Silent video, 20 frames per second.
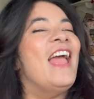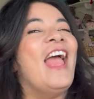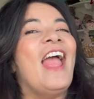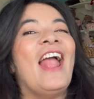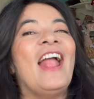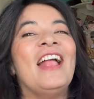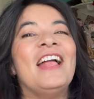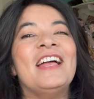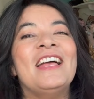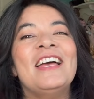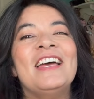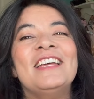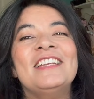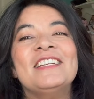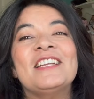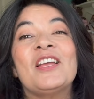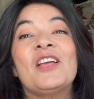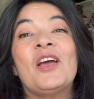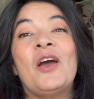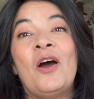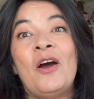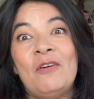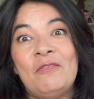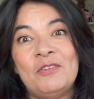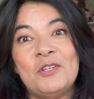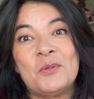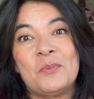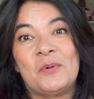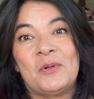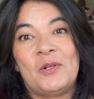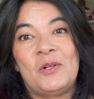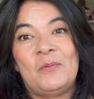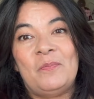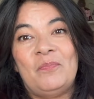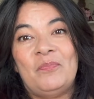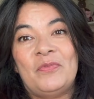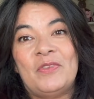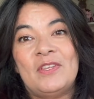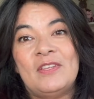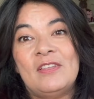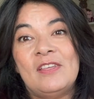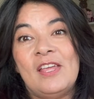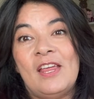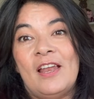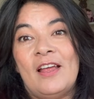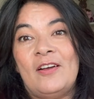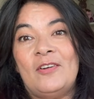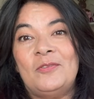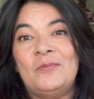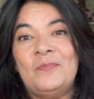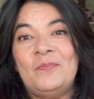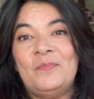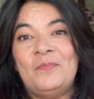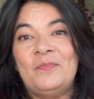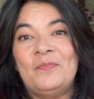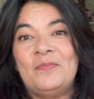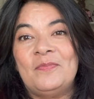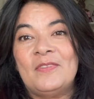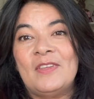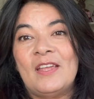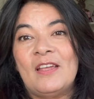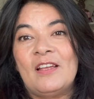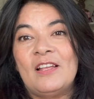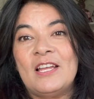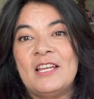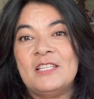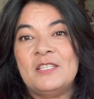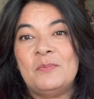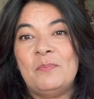and comfortable. You know, it's